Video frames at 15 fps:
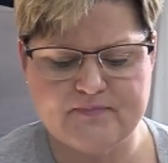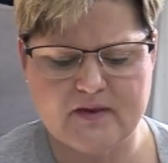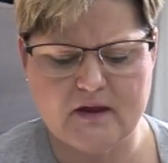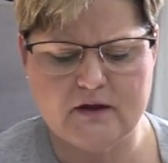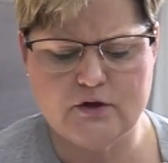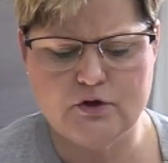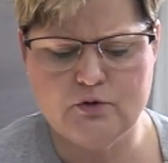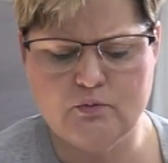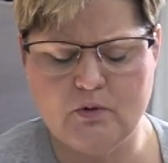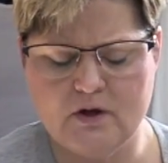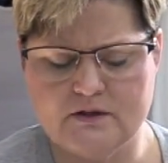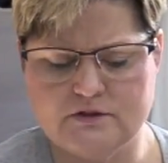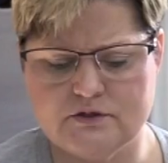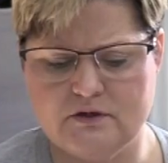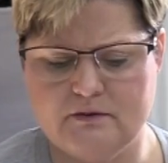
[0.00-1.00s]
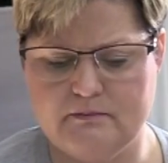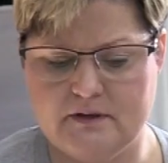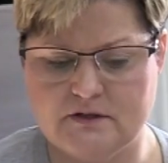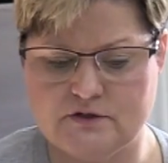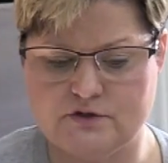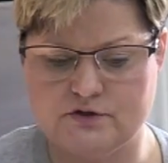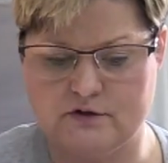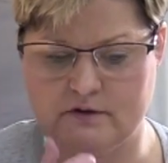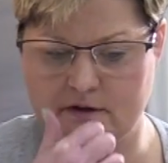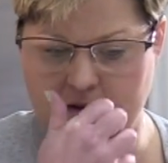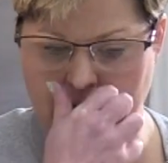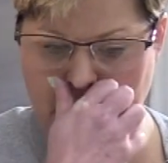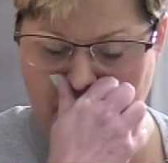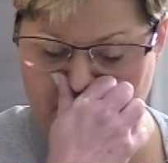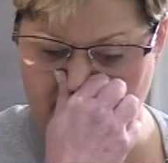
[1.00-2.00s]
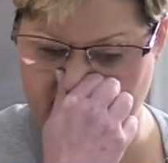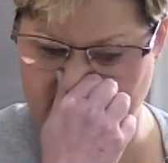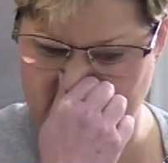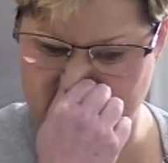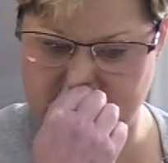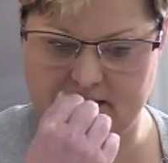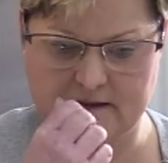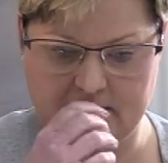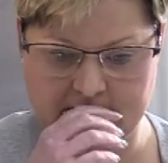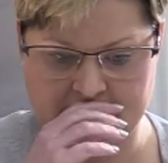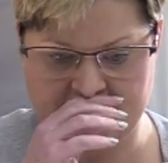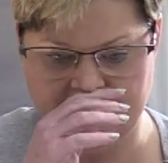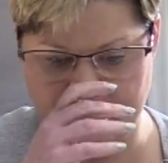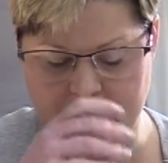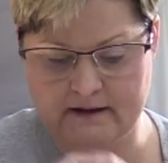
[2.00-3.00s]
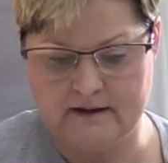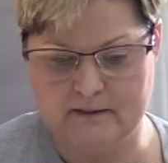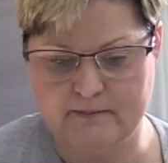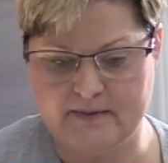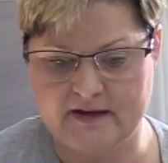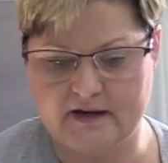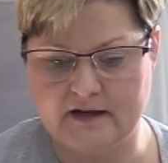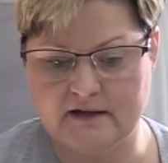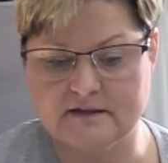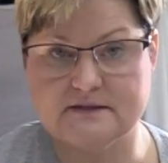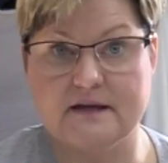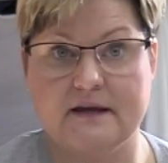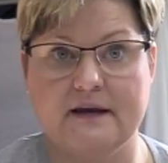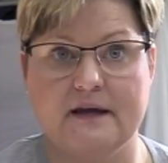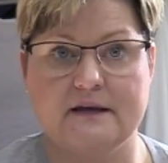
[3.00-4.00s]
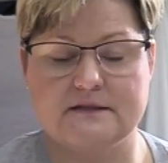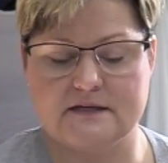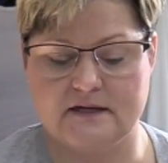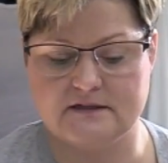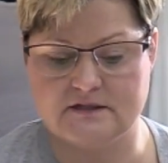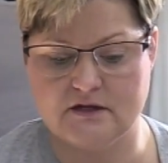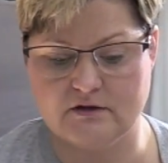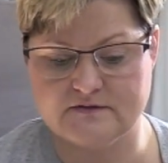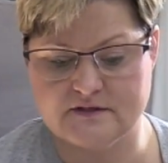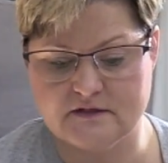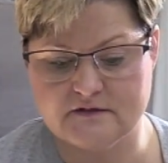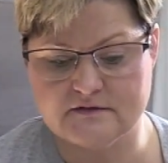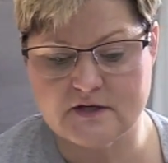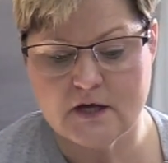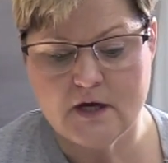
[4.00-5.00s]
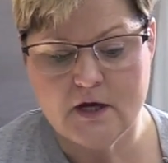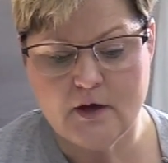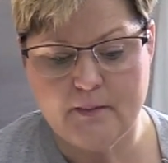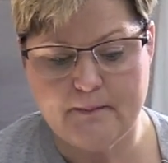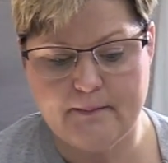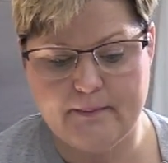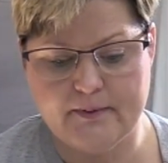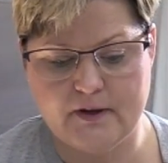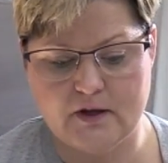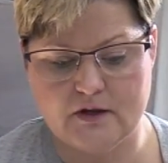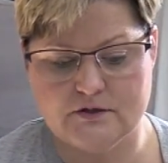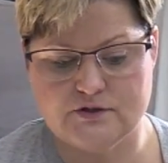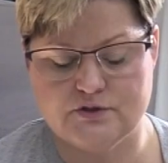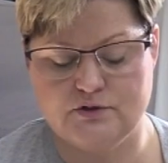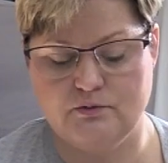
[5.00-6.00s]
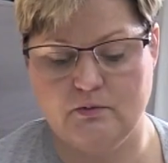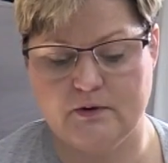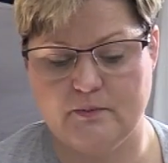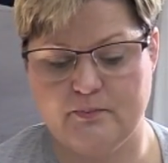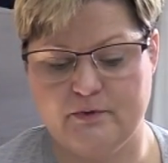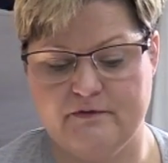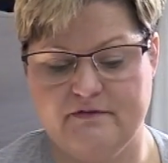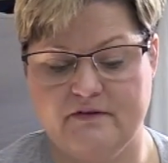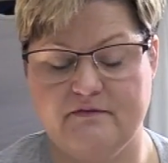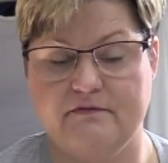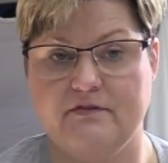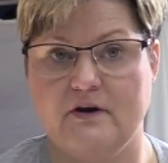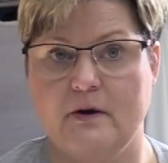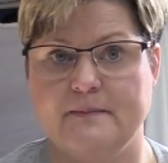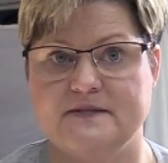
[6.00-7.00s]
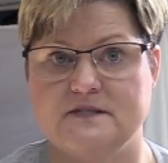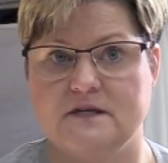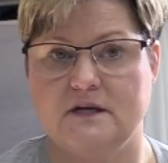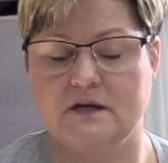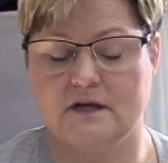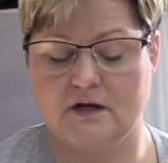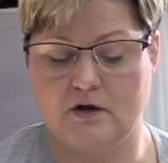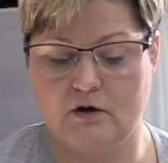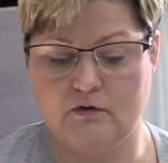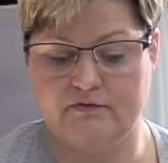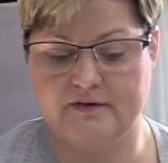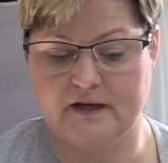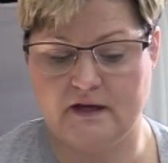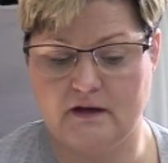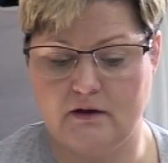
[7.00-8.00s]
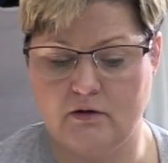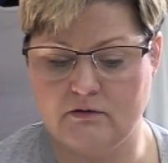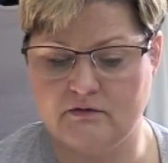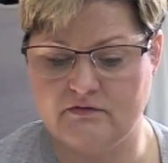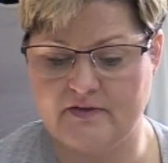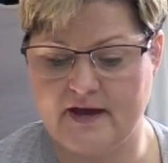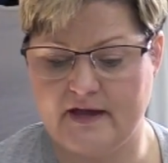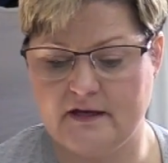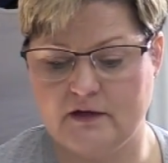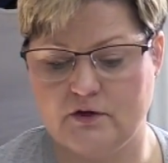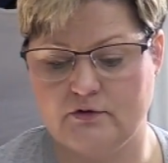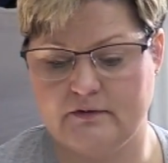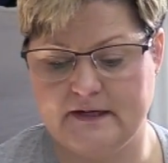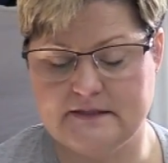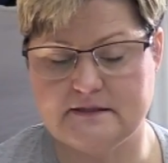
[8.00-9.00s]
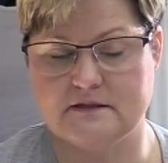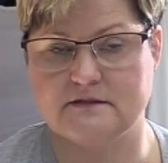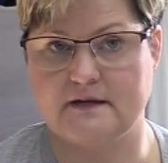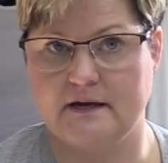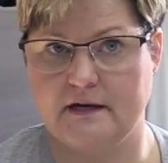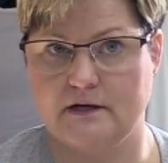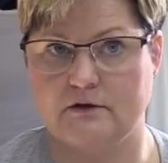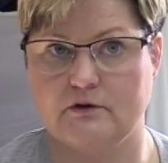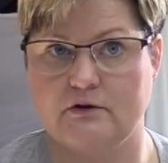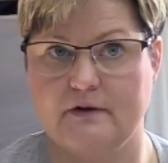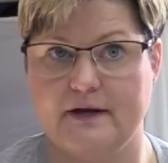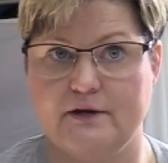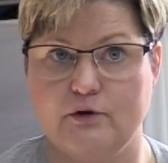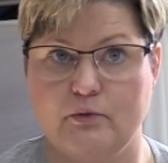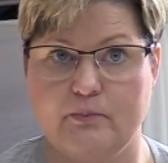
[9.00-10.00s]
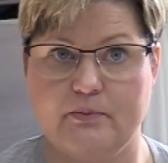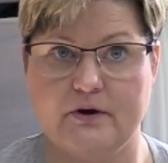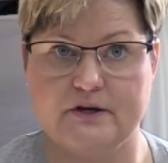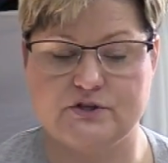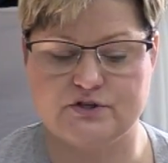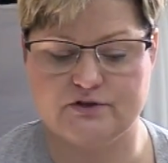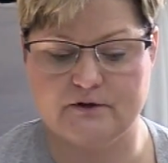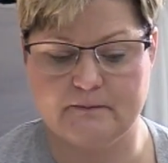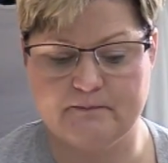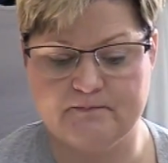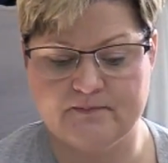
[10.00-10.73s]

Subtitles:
You want to administer antiemetics and antitussives because you want to prevent vomiting and coughing. All of that increases that intracranial pressure.